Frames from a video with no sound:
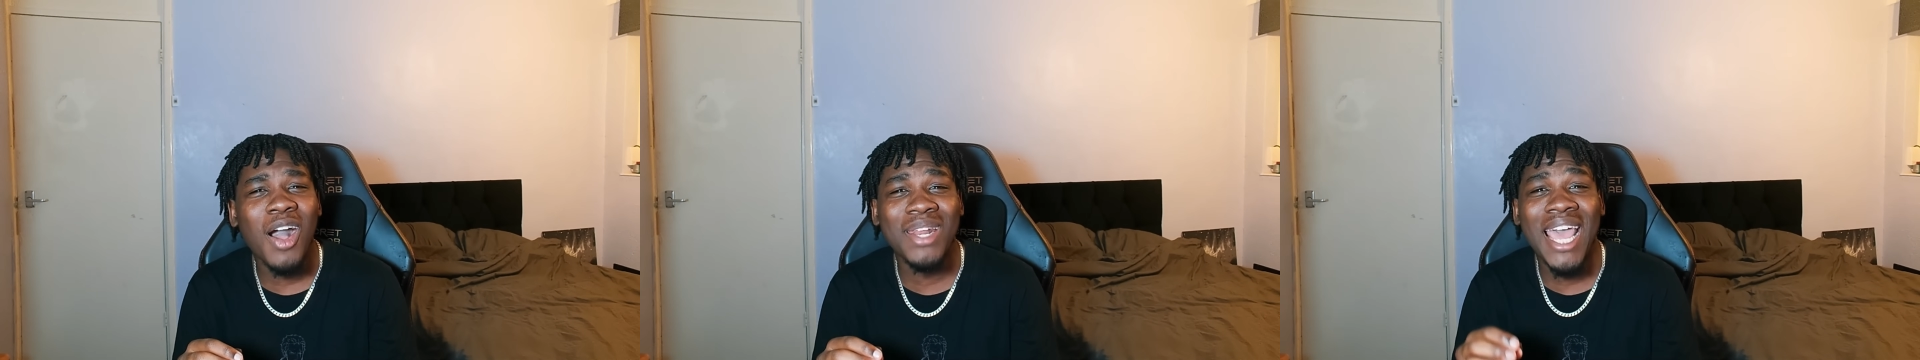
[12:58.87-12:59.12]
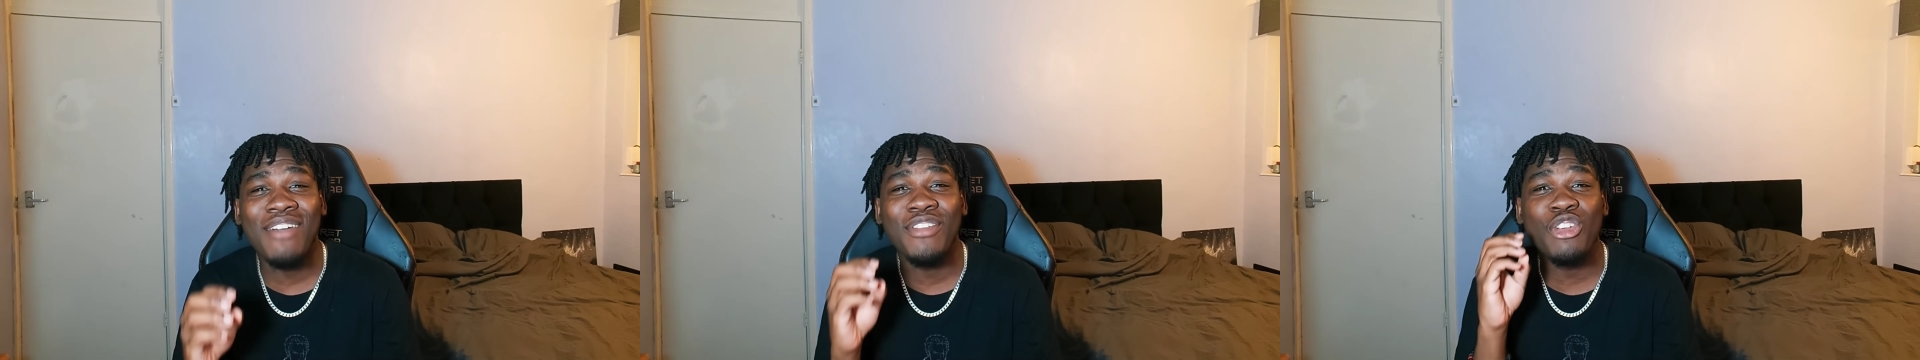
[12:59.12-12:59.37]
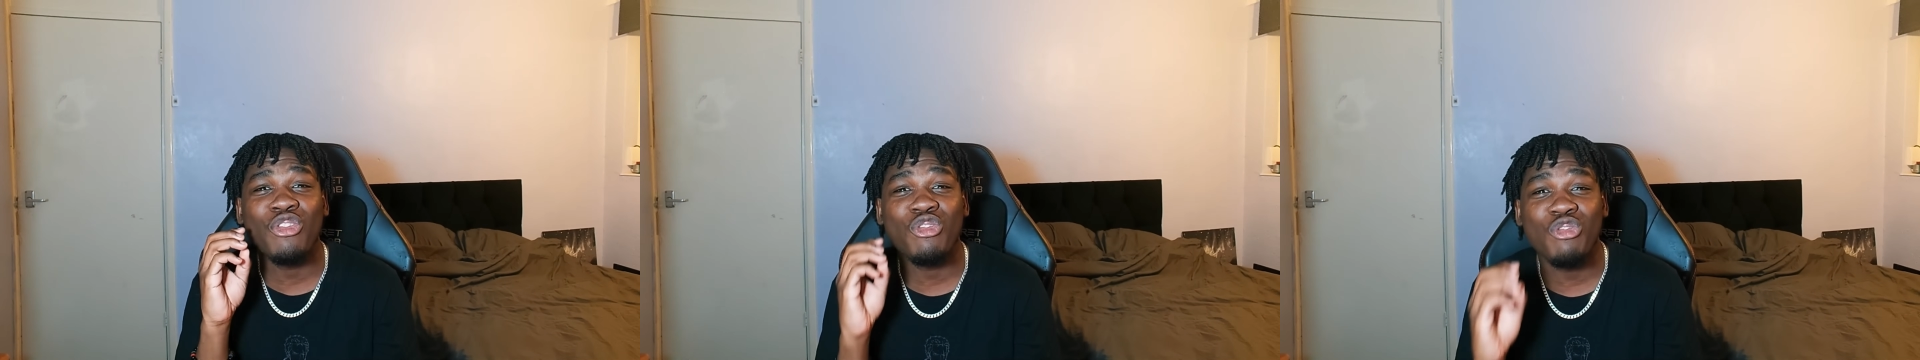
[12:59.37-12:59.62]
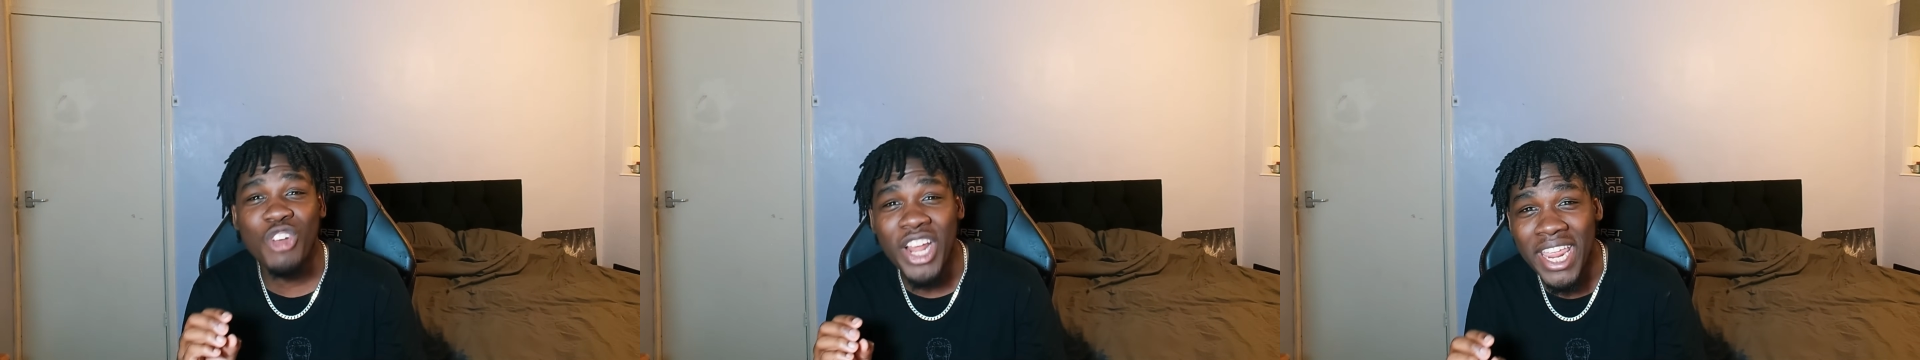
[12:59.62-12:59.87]
on having
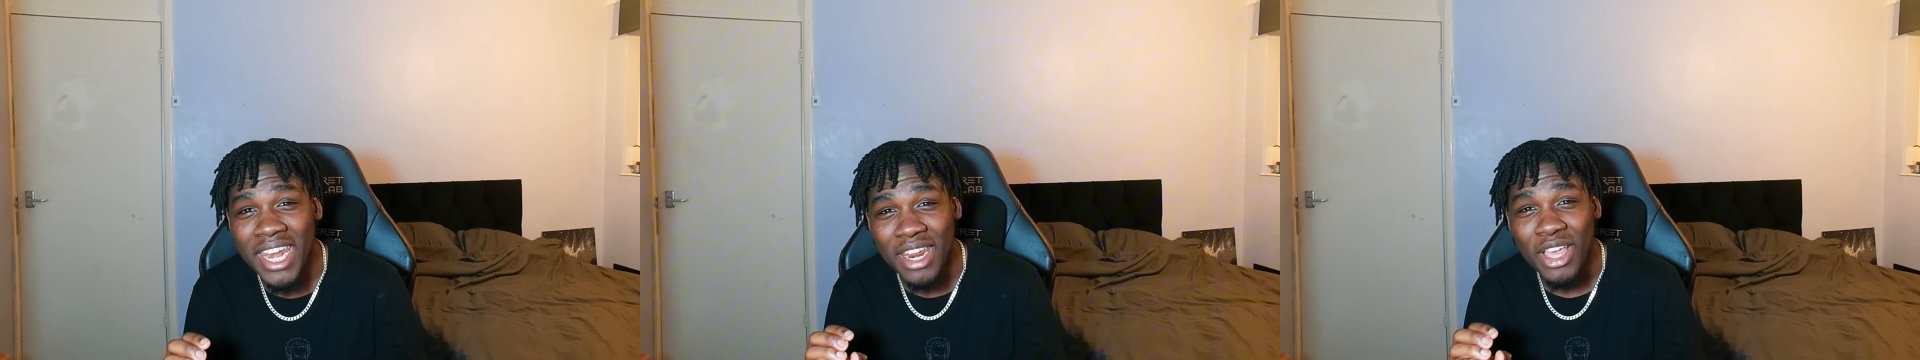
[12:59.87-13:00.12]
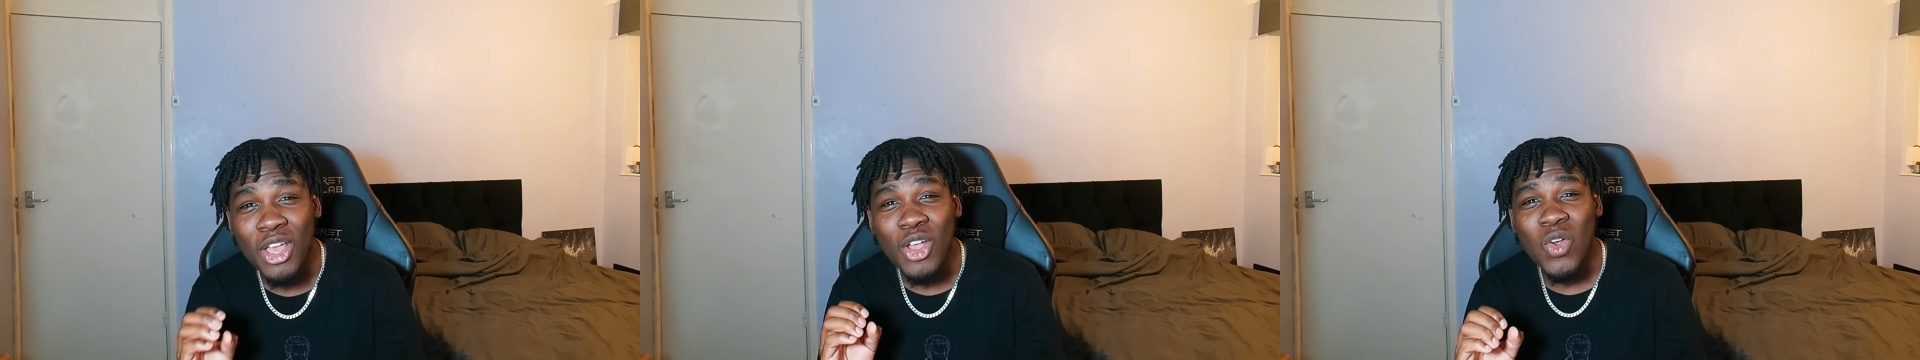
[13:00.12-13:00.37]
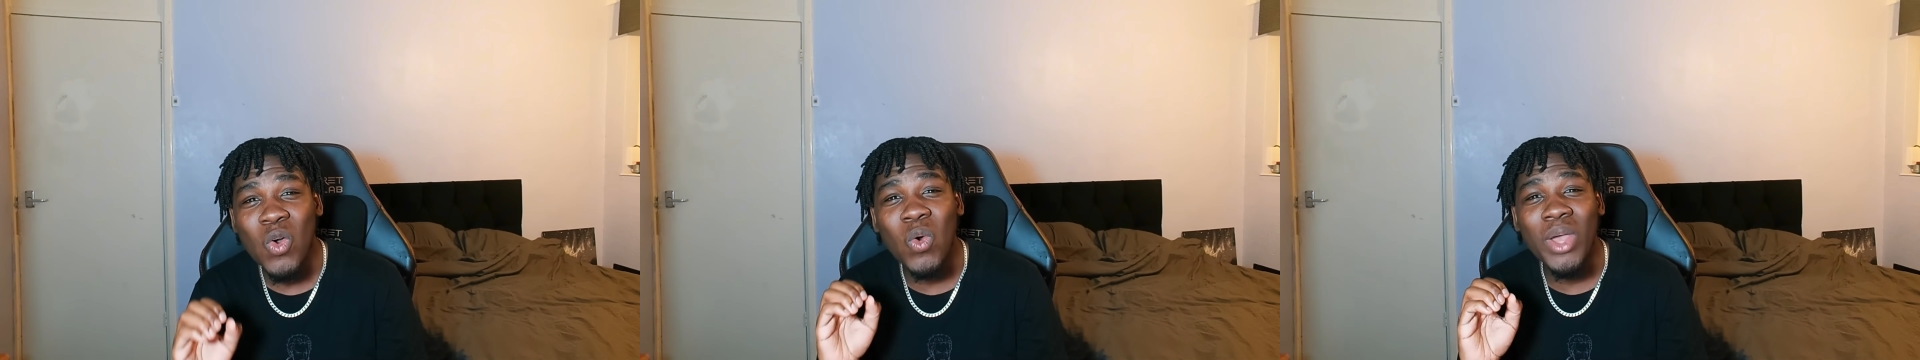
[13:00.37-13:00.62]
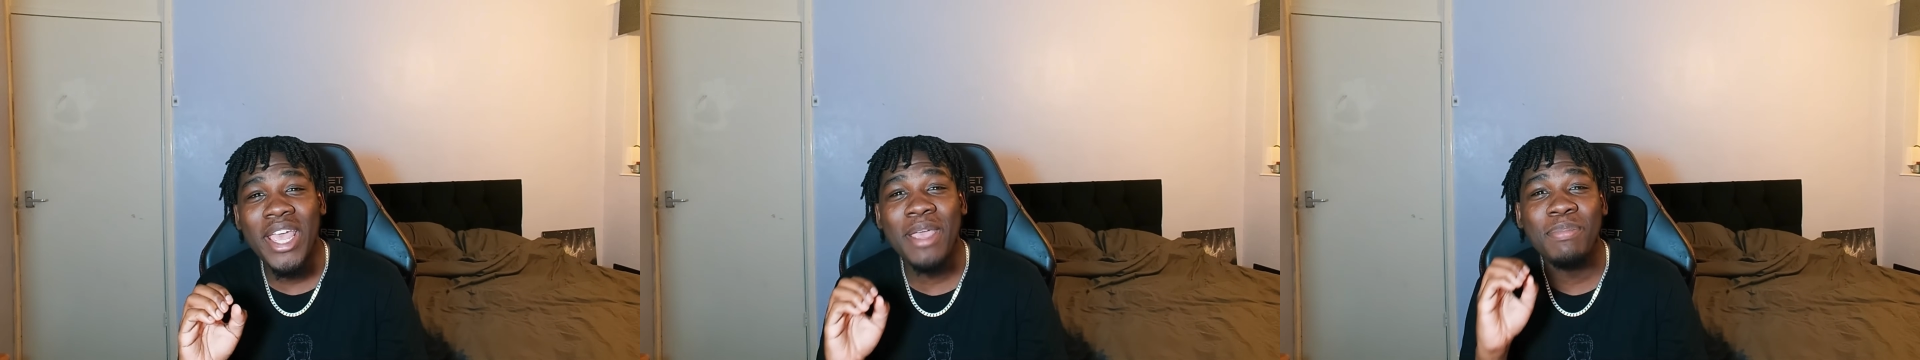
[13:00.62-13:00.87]
Rin call
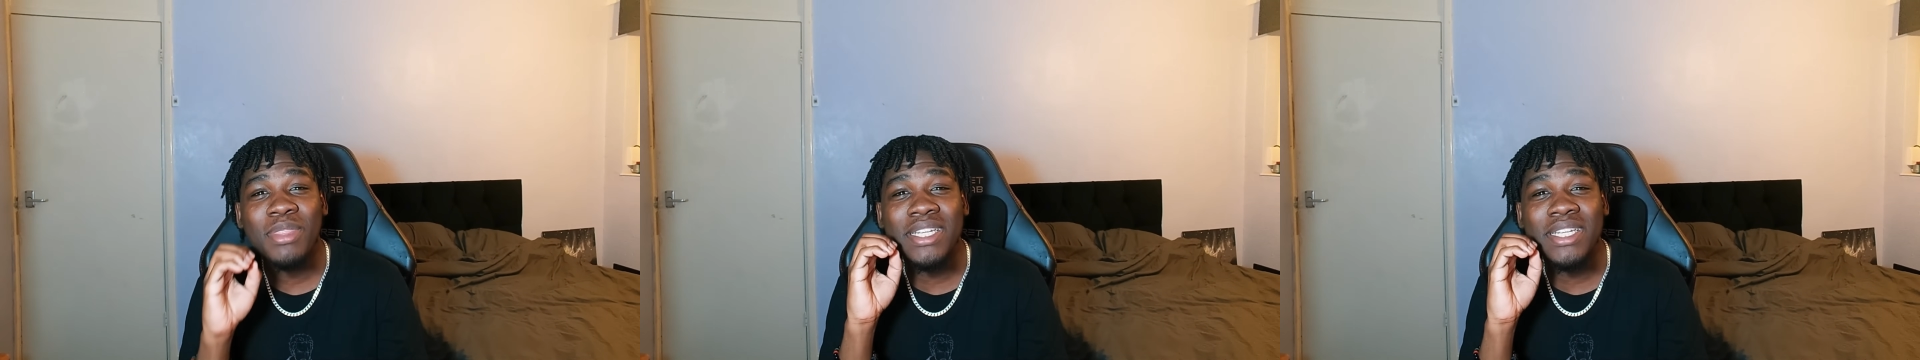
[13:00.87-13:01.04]
him the